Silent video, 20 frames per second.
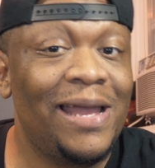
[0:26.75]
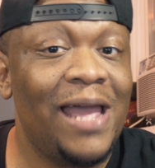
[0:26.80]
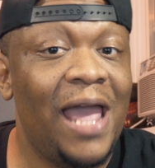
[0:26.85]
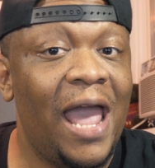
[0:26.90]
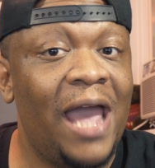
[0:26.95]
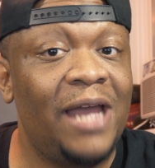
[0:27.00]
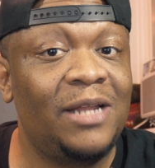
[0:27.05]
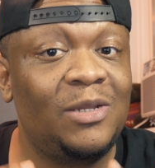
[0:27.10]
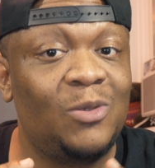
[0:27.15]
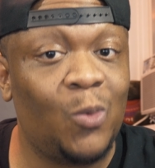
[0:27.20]

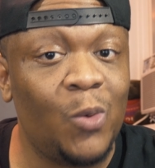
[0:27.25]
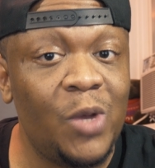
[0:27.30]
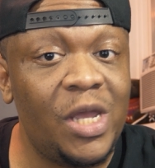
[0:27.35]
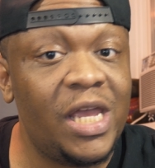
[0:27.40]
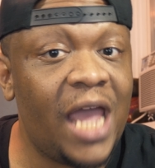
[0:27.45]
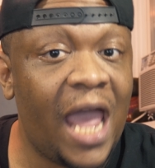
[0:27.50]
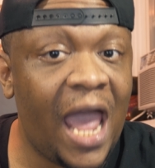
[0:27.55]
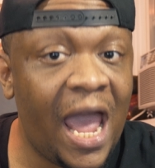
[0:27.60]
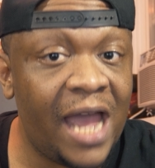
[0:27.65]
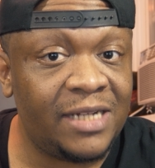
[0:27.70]
and
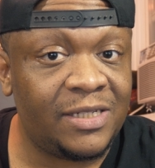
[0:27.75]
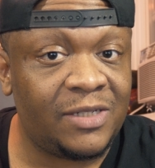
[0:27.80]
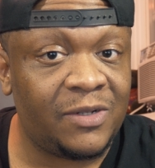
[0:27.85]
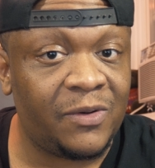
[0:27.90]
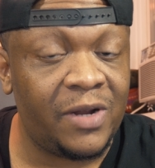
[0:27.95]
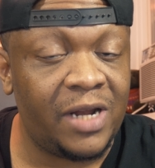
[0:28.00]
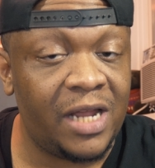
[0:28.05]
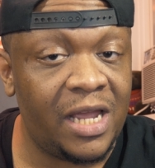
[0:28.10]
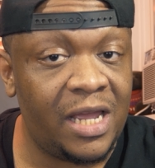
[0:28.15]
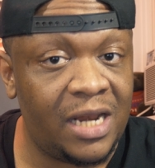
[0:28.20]
we
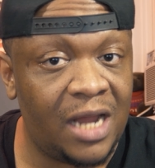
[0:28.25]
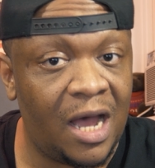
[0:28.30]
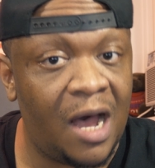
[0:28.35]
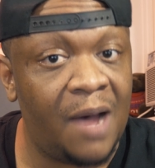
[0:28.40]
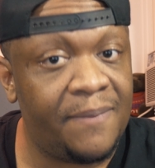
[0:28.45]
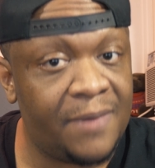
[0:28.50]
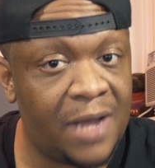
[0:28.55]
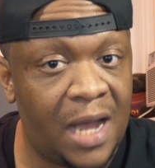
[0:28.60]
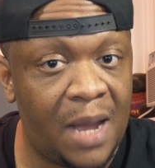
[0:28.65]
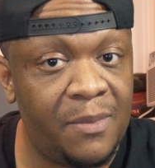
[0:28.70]
answer it in
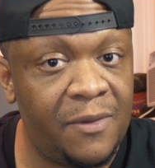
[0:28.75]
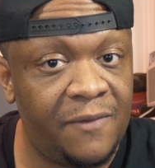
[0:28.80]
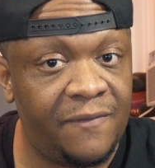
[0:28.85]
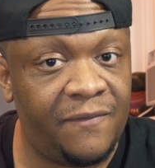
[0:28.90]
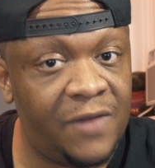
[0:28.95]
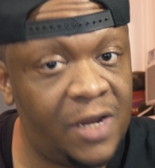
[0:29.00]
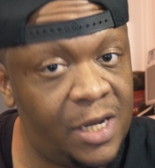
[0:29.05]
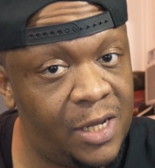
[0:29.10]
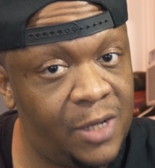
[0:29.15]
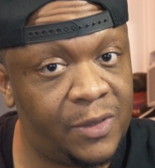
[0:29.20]
upcoming
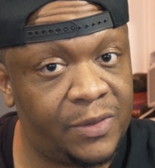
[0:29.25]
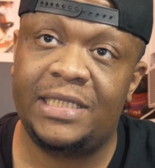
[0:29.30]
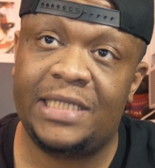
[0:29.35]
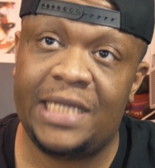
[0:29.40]
video.